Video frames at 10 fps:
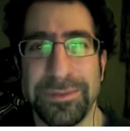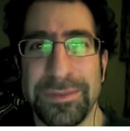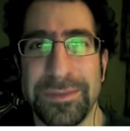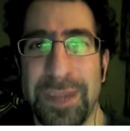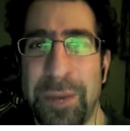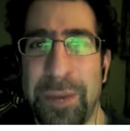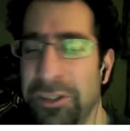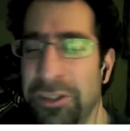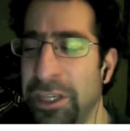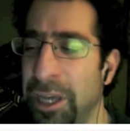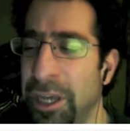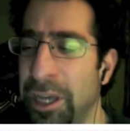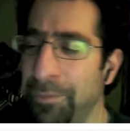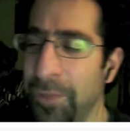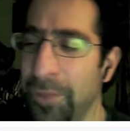I'm actually
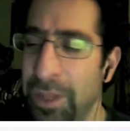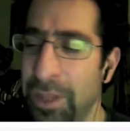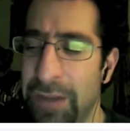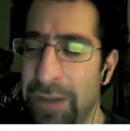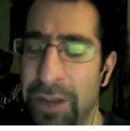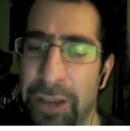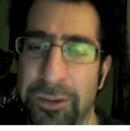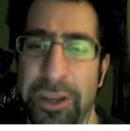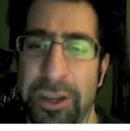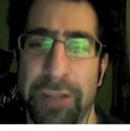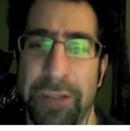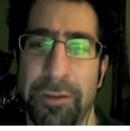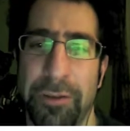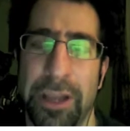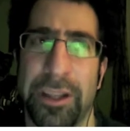I also did a
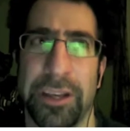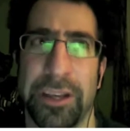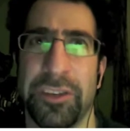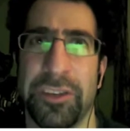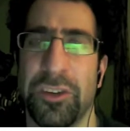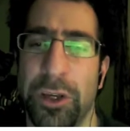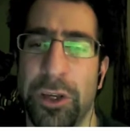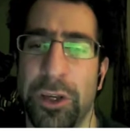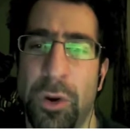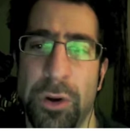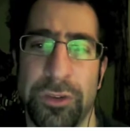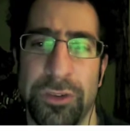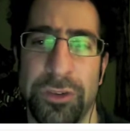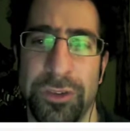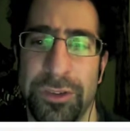6-week course
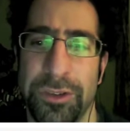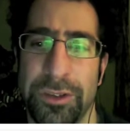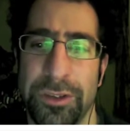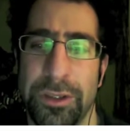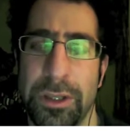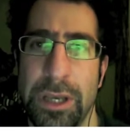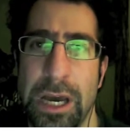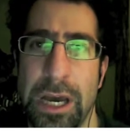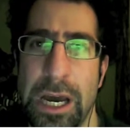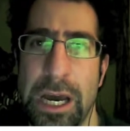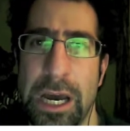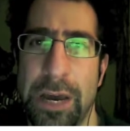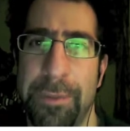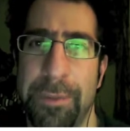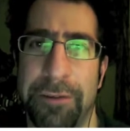
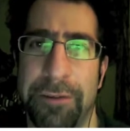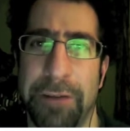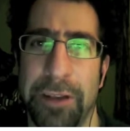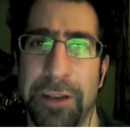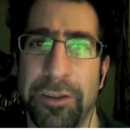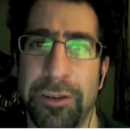at a friend